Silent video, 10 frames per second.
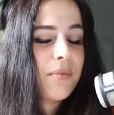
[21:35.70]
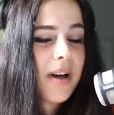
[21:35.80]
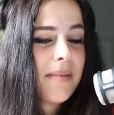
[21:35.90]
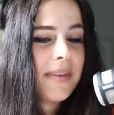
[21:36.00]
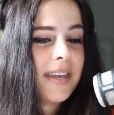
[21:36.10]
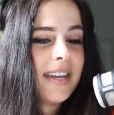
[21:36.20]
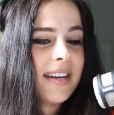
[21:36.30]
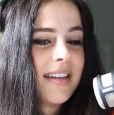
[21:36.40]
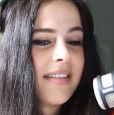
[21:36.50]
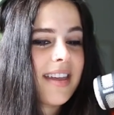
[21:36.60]
why me?
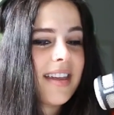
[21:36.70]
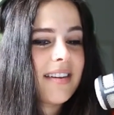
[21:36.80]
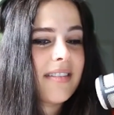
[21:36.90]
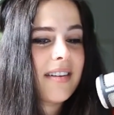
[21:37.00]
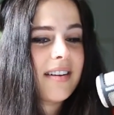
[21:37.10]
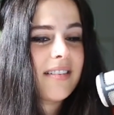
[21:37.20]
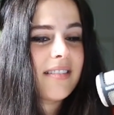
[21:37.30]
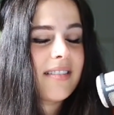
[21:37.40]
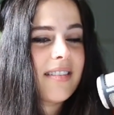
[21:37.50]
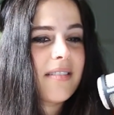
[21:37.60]
And I think
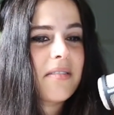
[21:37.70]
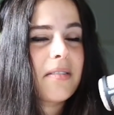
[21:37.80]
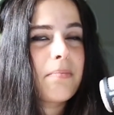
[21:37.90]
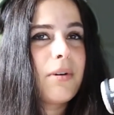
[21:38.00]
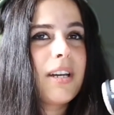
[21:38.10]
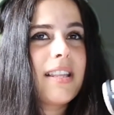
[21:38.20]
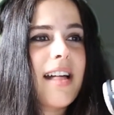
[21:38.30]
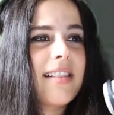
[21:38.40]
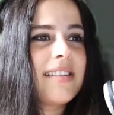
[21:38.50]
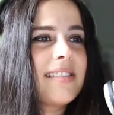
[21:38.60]
they're putting
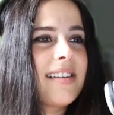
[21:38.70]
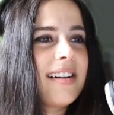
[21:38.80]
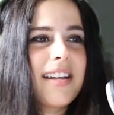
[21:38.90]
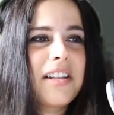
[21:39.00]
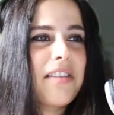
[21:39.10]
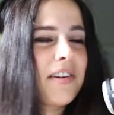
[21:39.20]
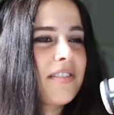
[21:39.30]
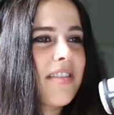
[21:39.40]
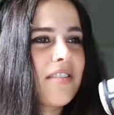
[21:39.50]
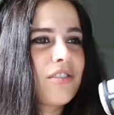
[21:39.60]
that lens on it. And I love how you
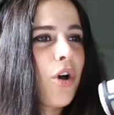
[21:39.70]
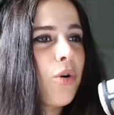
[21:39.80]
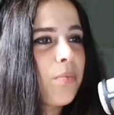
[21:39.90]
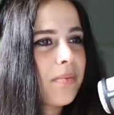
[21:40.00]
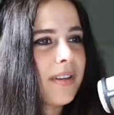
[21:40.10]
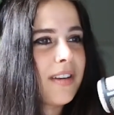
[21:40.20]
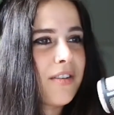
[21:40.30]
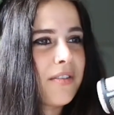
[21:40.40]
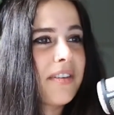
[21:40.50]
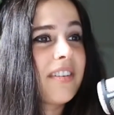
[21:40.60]
said there's hope.
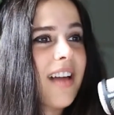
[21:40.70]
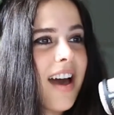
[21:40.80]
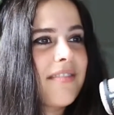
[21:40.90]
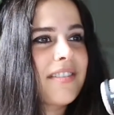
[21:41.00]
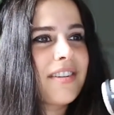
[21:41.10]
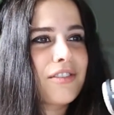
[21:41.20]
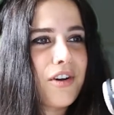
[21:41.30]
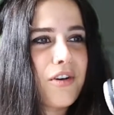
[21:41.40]
You're alive and there's